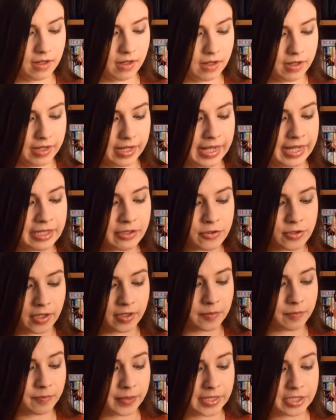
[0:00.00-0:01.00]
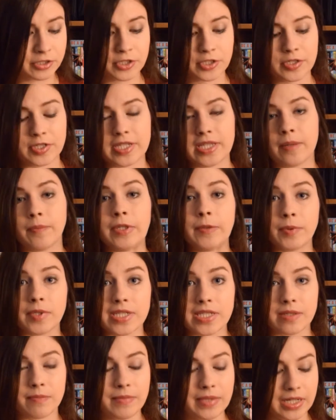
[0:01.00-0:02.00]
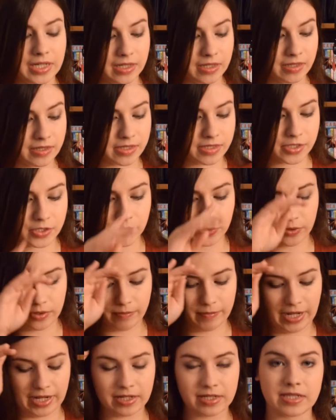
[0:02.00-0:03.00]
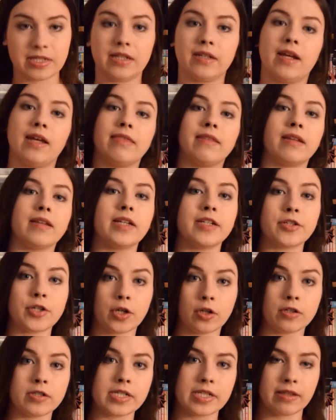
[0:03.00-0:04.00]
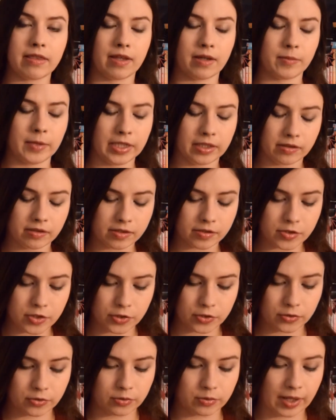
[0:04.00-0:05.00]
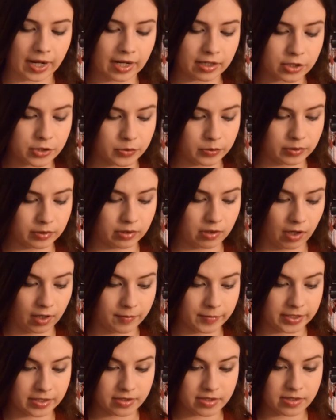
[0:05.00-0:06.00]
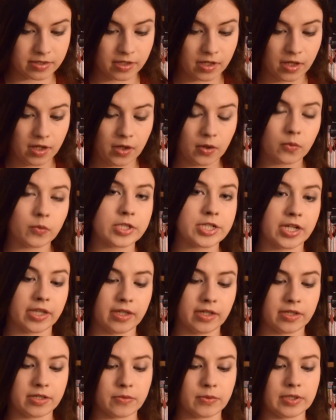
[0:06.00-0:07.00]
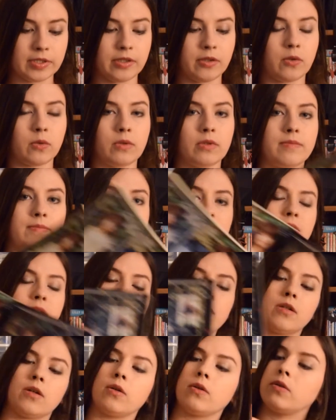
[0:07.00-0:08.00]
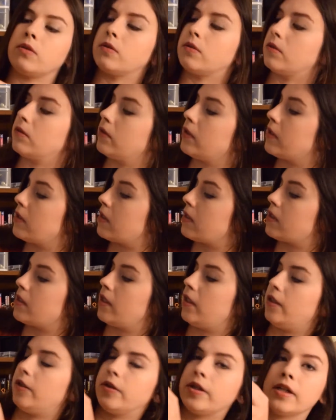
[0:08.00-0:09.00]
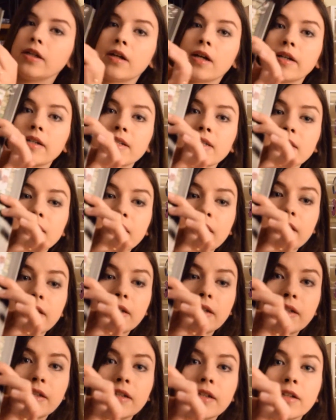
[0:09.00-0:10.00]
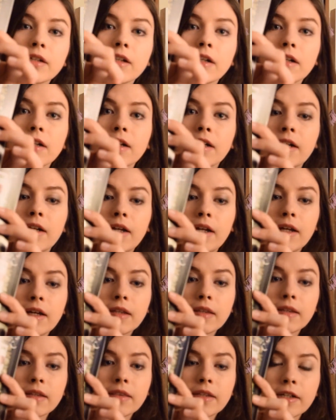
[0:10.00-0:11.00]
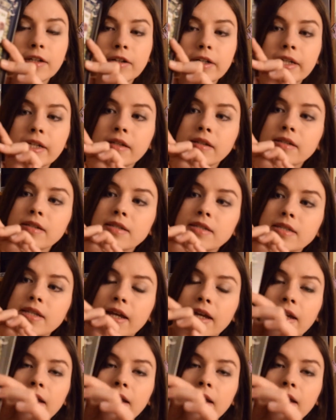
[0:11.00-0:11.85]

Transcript: hand-drawing pictures that people submitted to the magazine, and then they turned them into actual garments, which I think is really cool. So let's see, you can kind of see here that there is